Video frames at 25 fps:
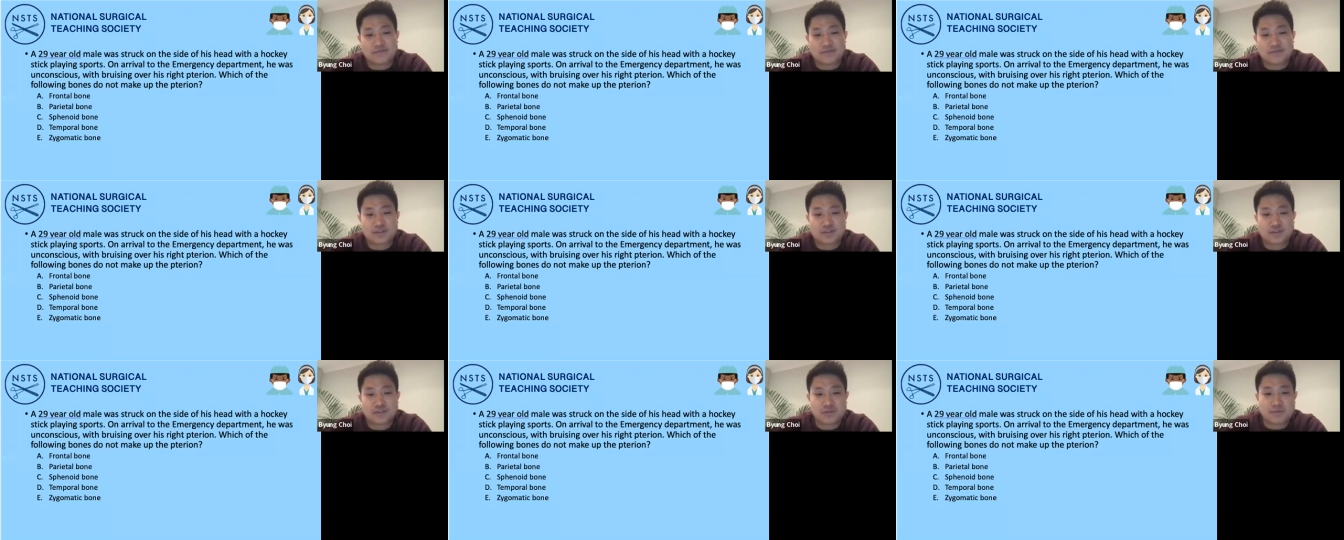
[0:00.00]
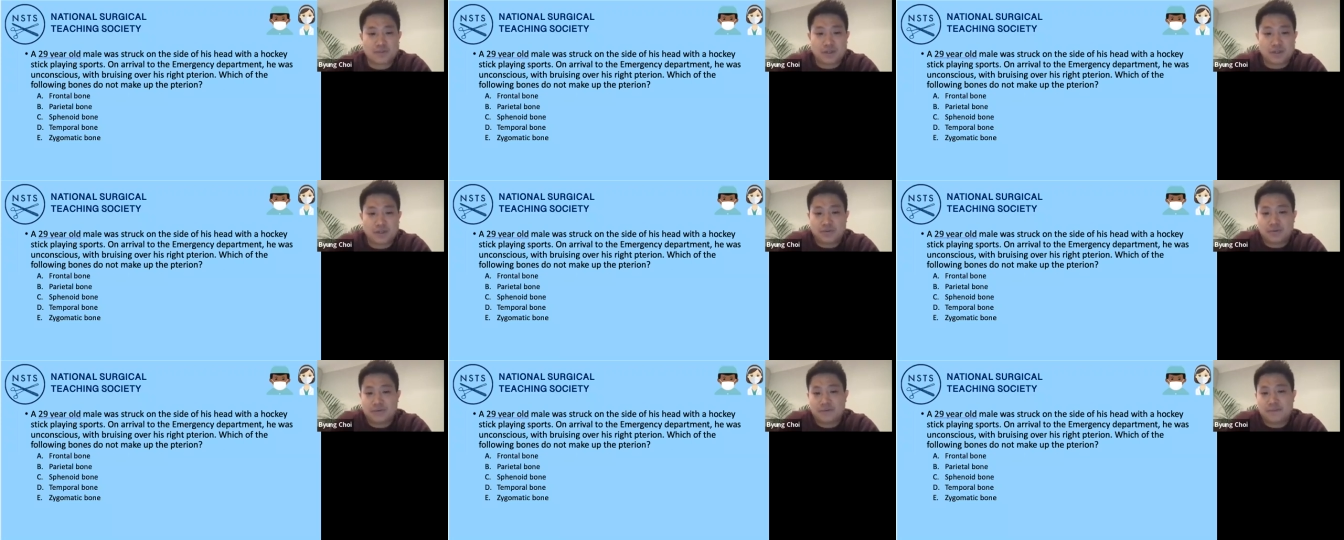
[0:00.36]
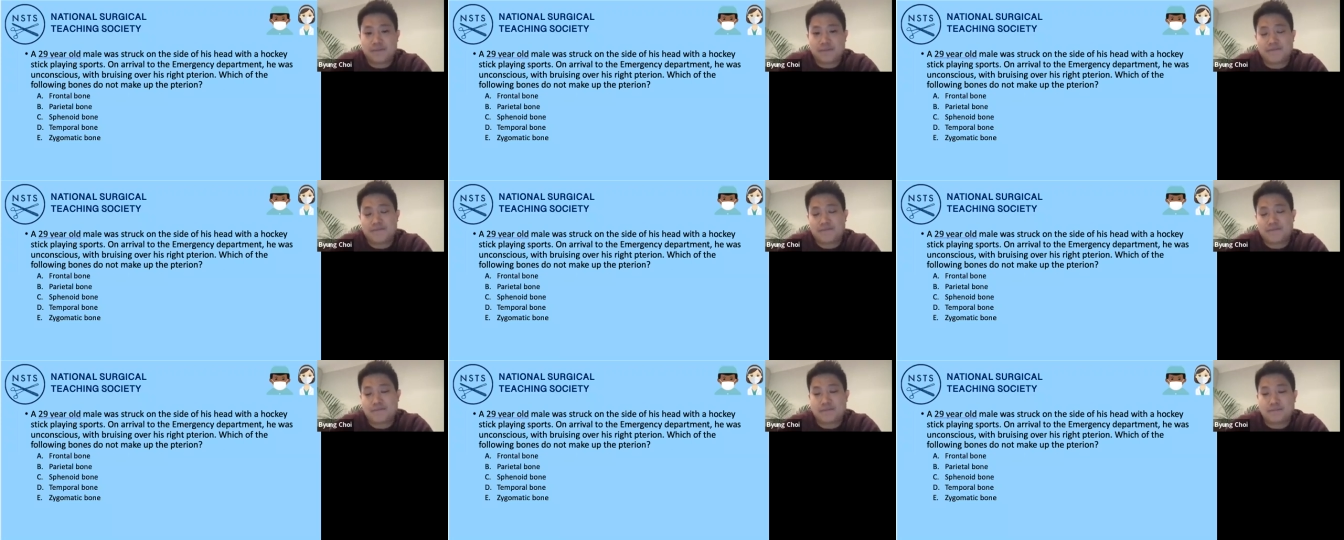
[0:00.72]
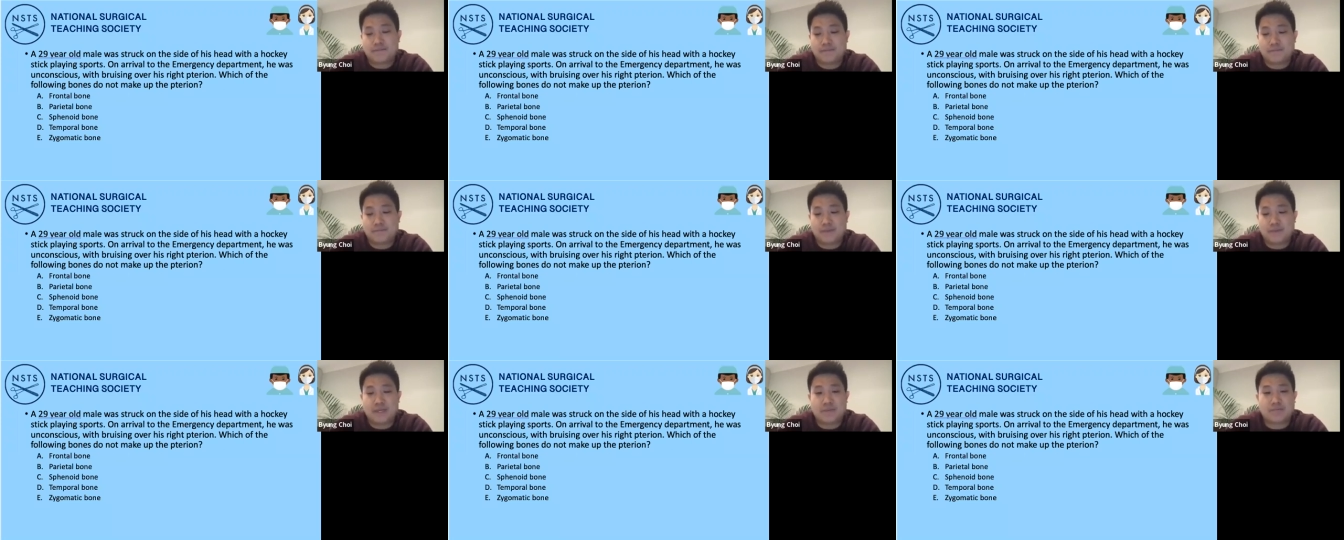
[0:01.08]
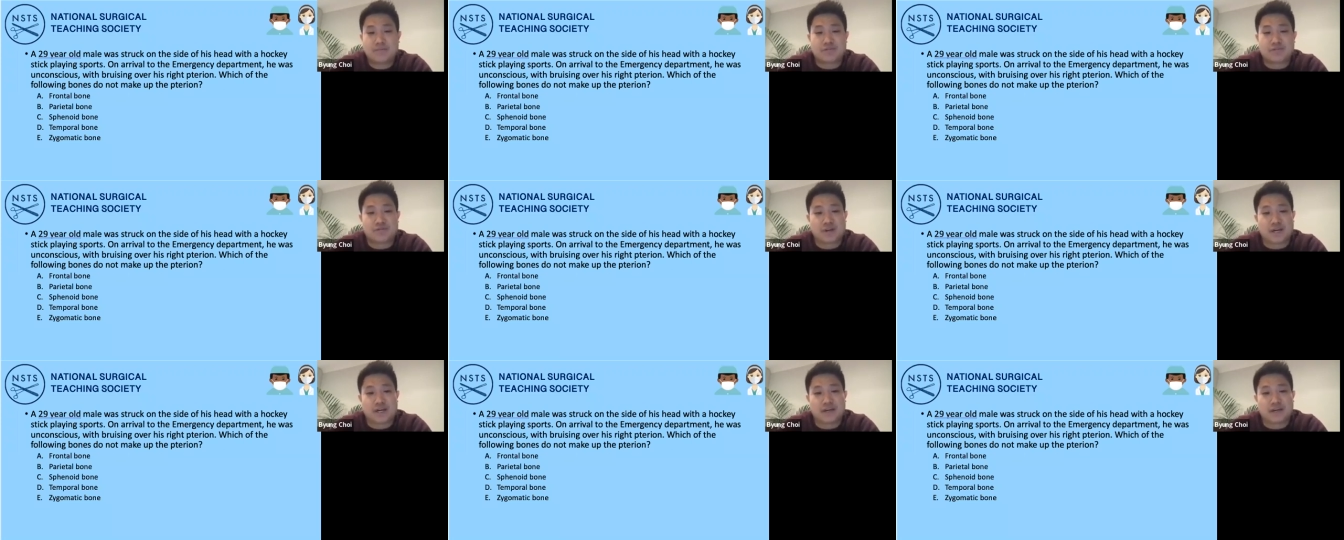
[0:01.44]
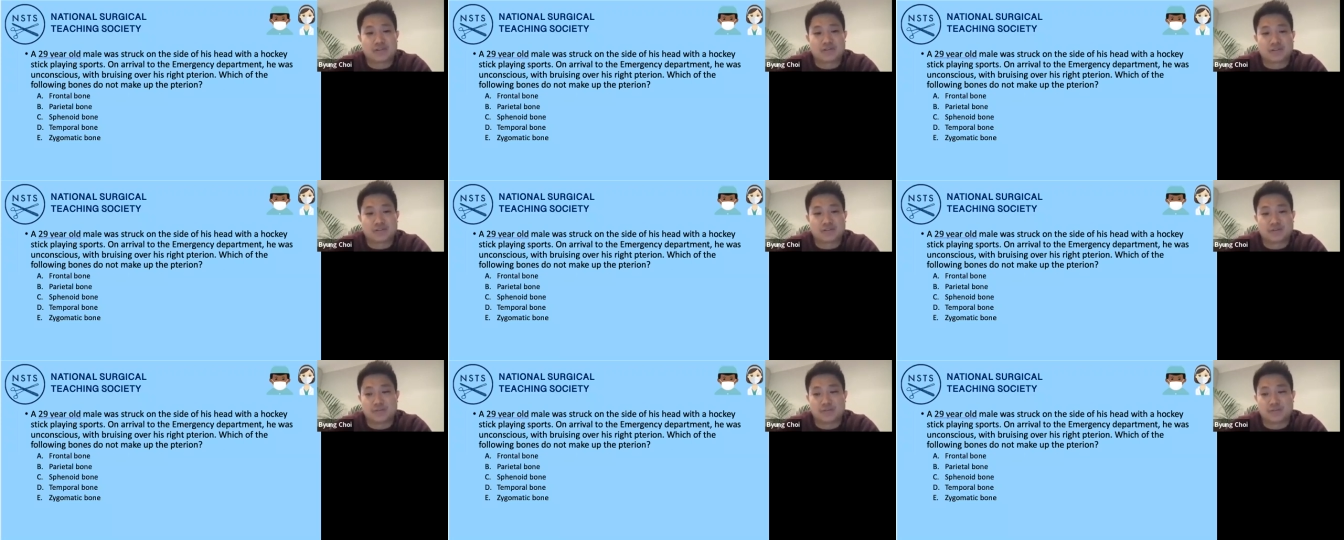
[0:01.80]
frontal bone, B,
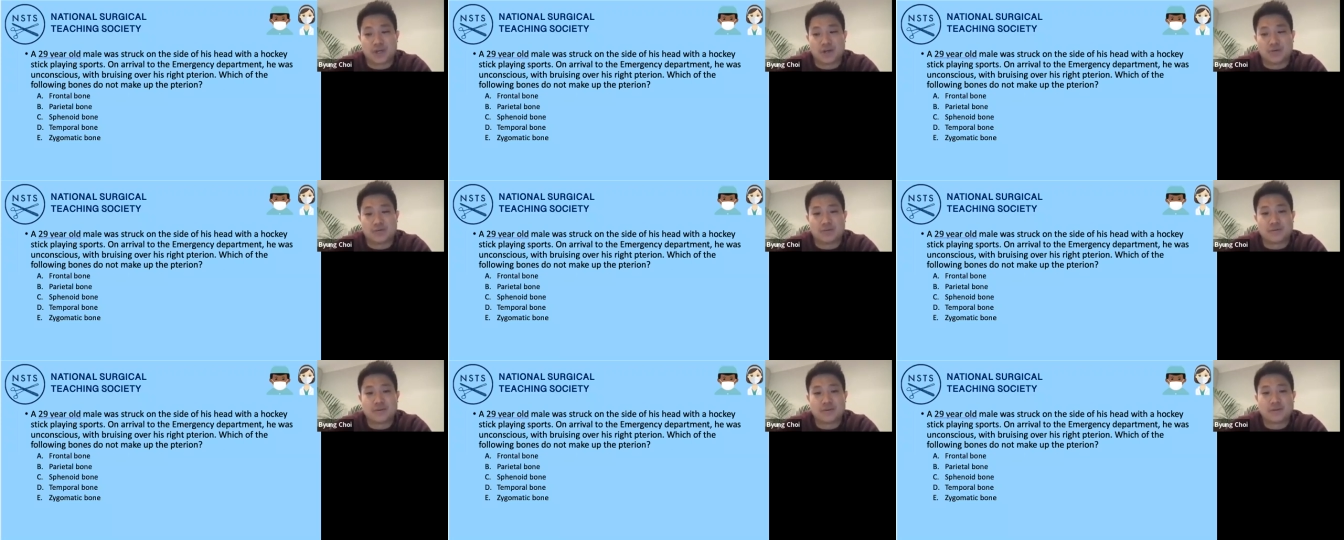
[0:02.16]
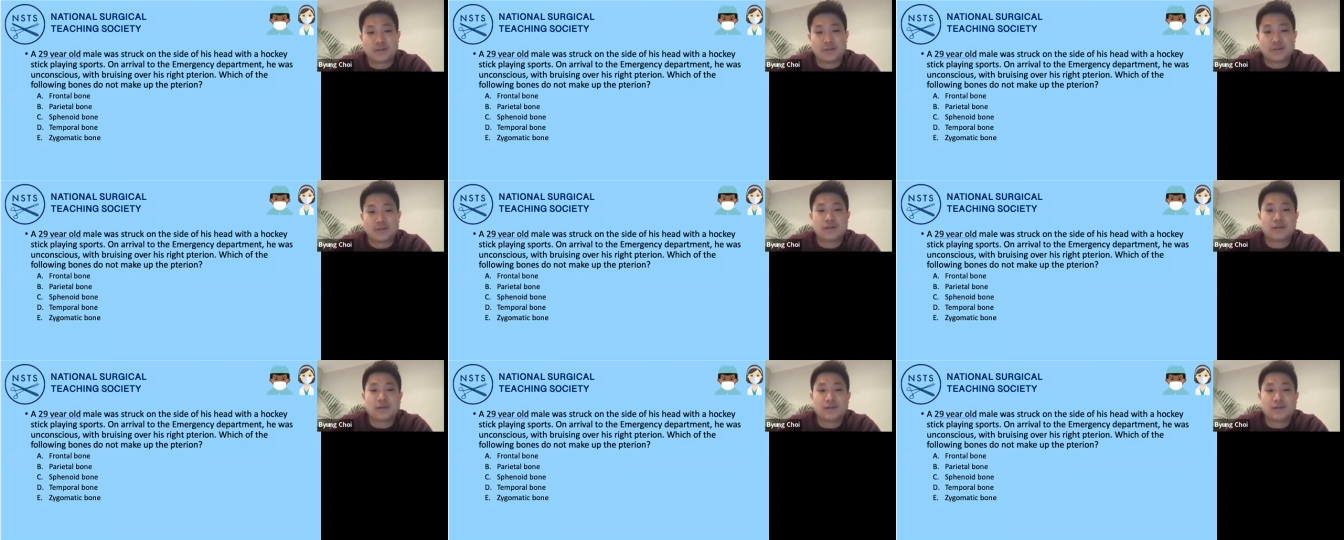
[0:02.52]
parietal bone,